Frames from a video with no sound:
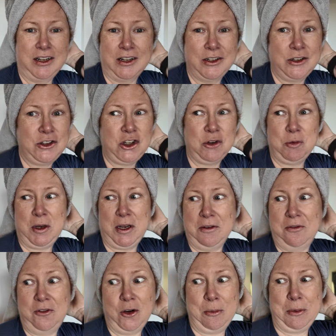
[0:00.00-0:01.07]
I can assume we
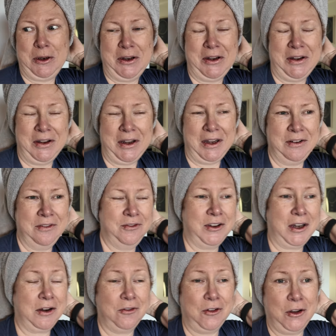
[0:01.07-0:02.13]
can film and, and
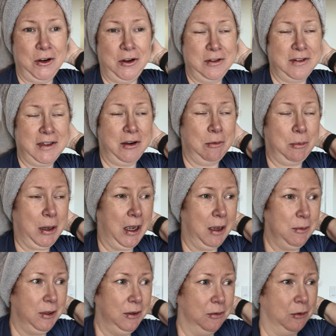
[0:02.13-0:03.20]
take photos. It's our
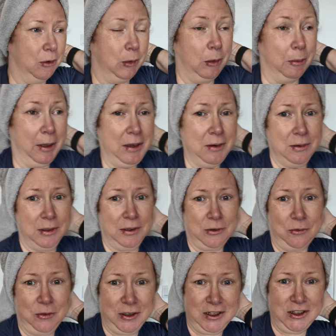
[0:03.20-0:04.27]
apartment, or it will be when it's
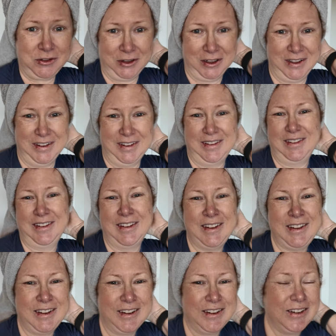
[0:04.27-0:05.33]
all finished. So
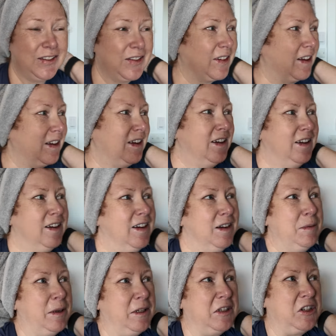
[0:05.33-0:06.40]
I
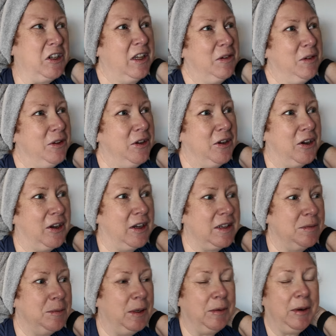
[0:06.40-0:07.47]
had to share that with you
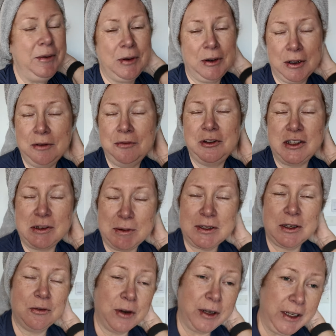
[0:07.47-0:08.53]
guys. But anyway, I'm kind of finishing
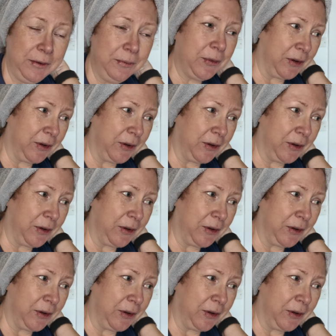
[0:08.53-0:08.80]
myself already.